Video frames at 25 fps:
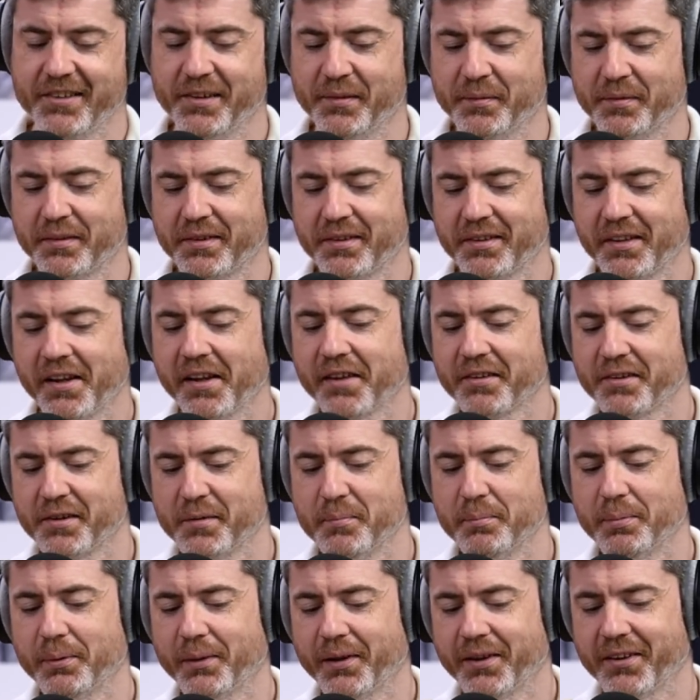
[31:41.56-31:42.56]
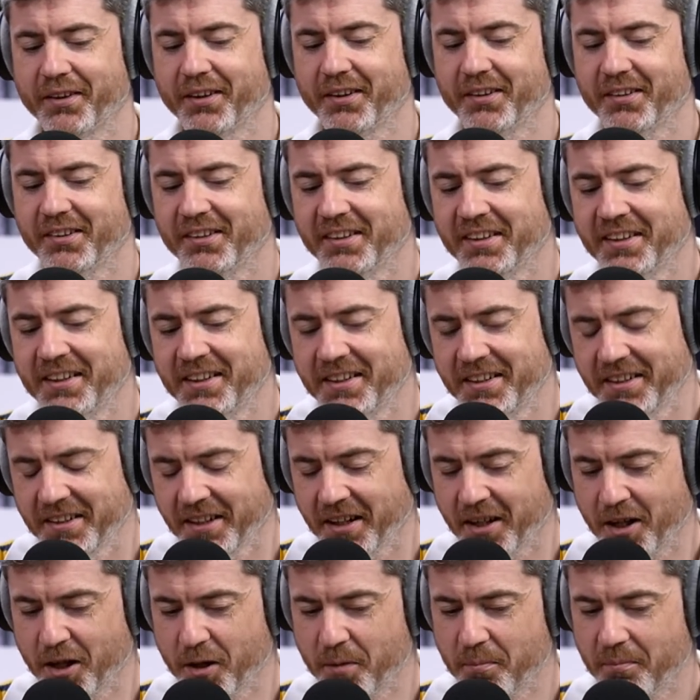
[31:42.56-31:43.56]
Seems like simpler than,
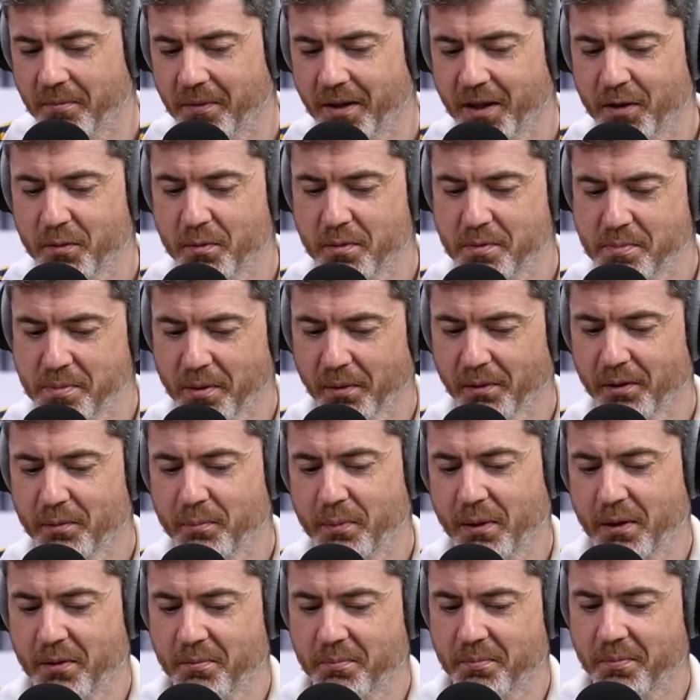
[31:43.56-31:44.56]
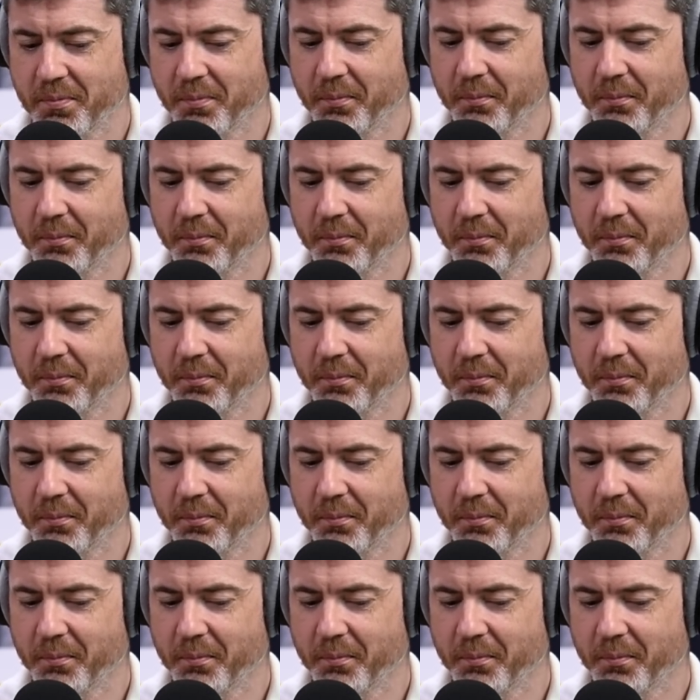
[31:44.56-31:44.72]
he would probably be